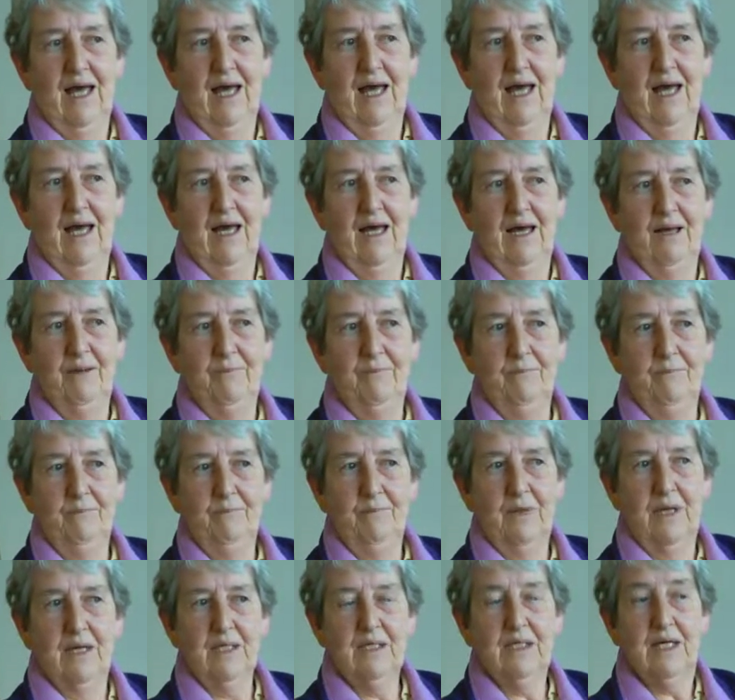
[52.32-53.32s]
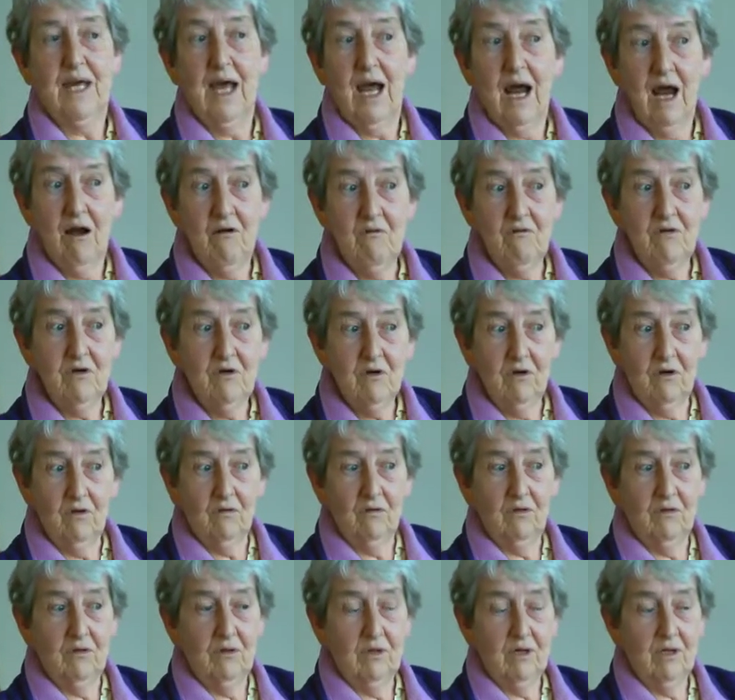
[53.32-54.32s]
Um, I carried
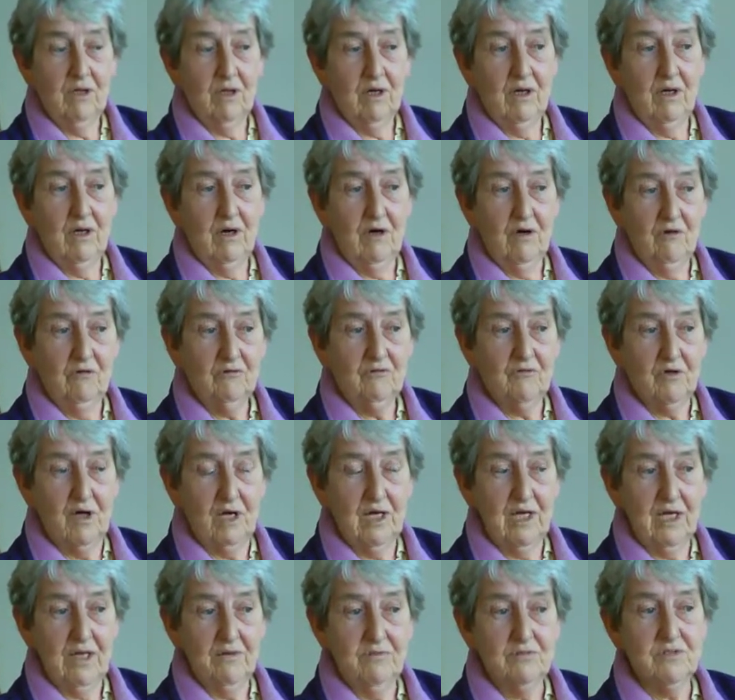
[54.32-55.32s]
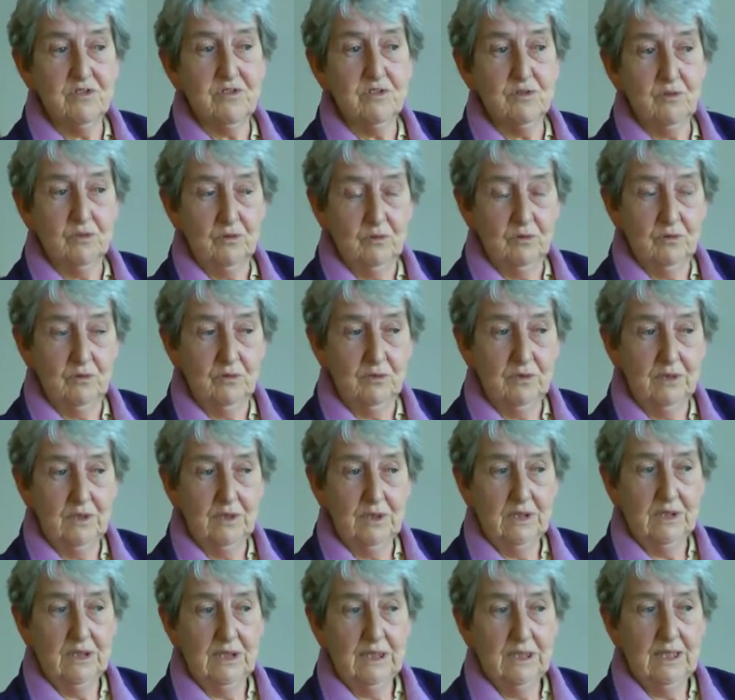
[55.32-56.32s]
on after I left school
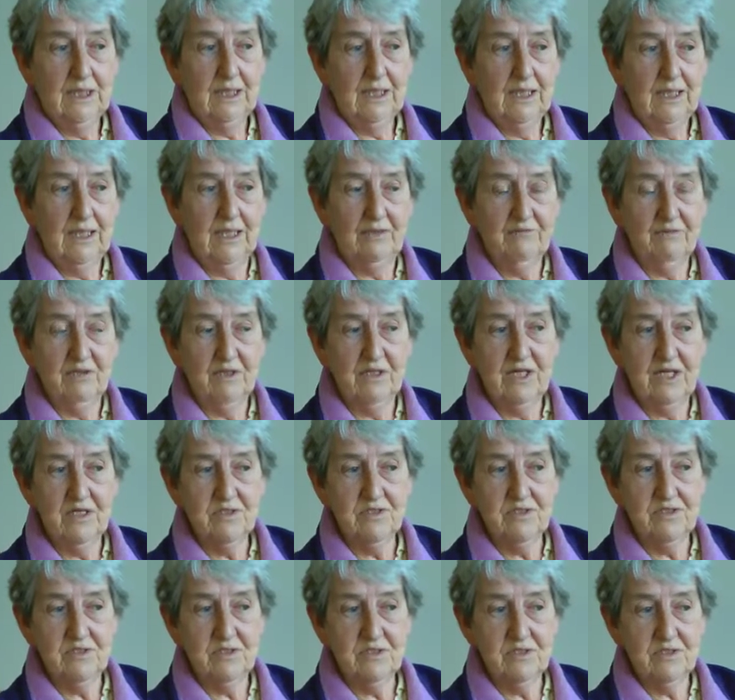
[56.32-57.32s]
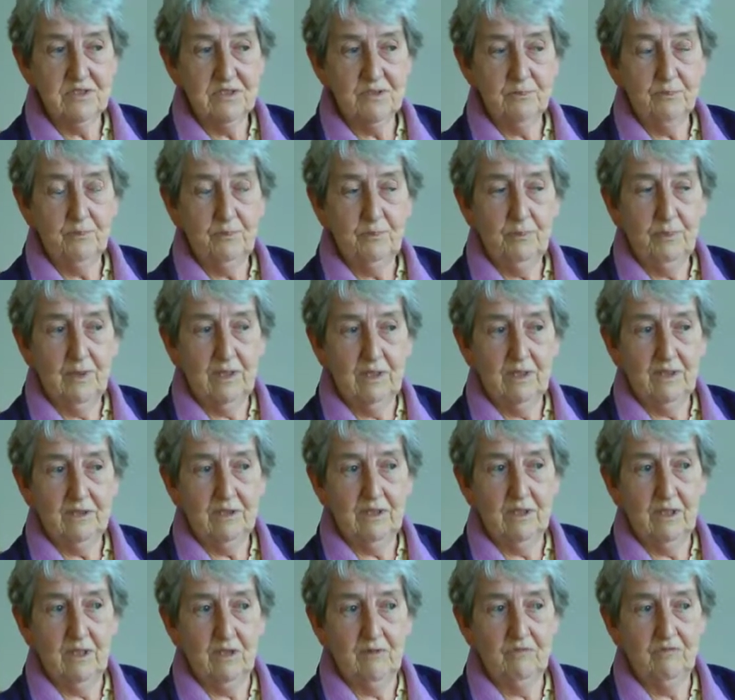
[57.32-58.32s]
having lessons, but
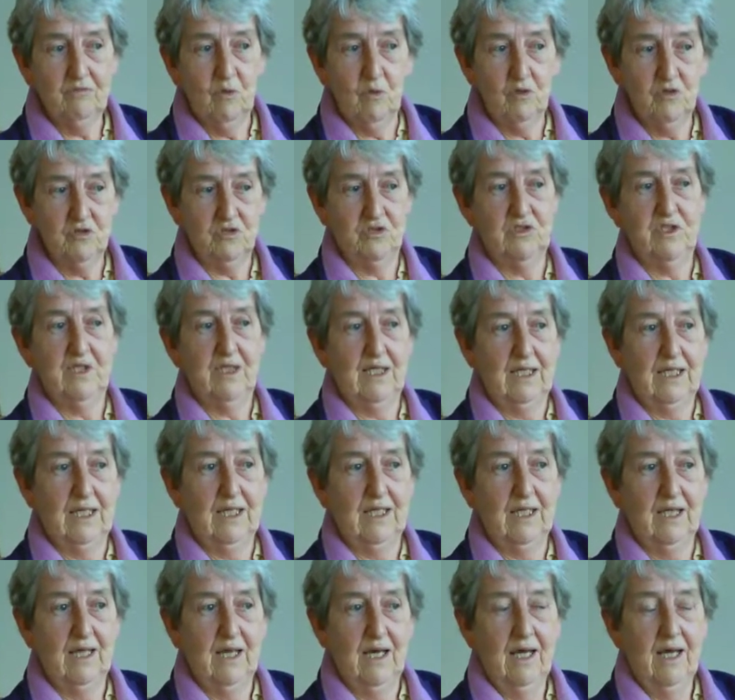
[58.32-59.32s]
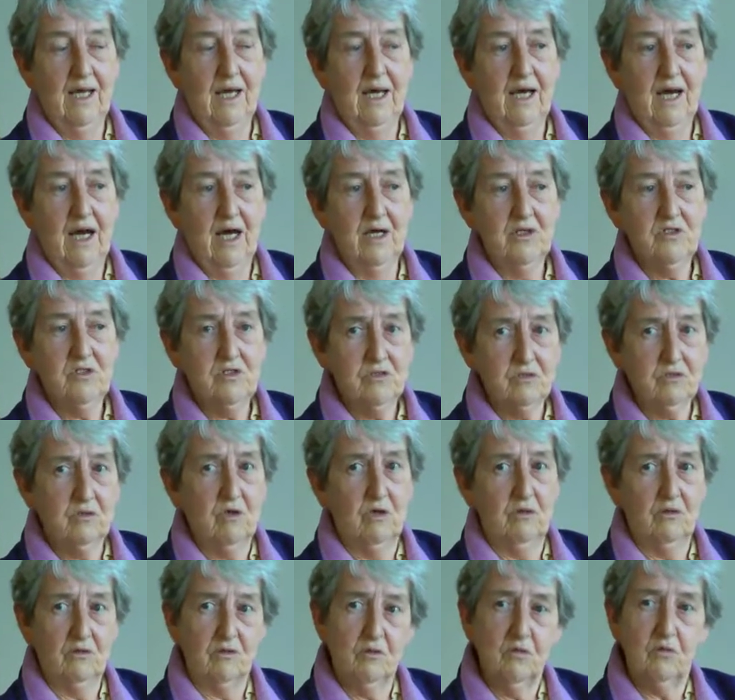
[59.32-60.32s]
unfortunately, I took
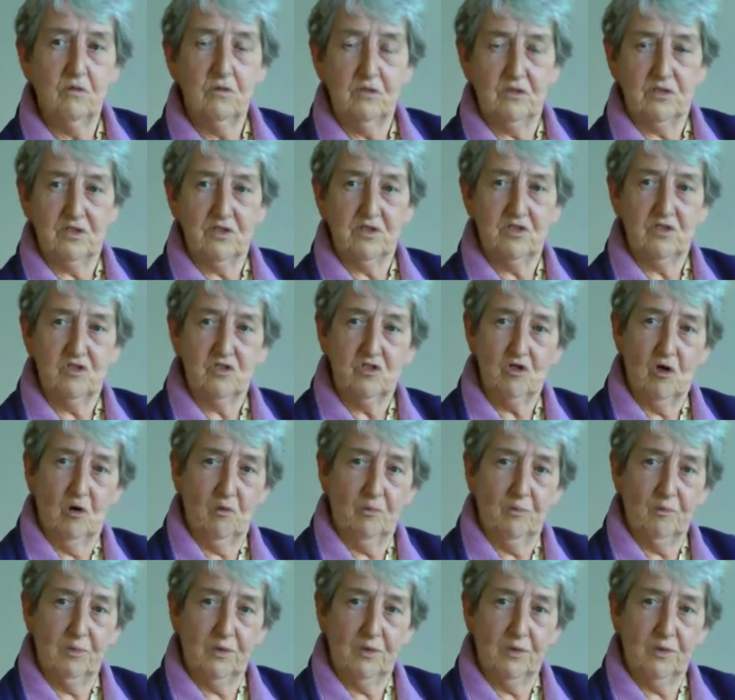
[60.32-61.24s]
on an organist job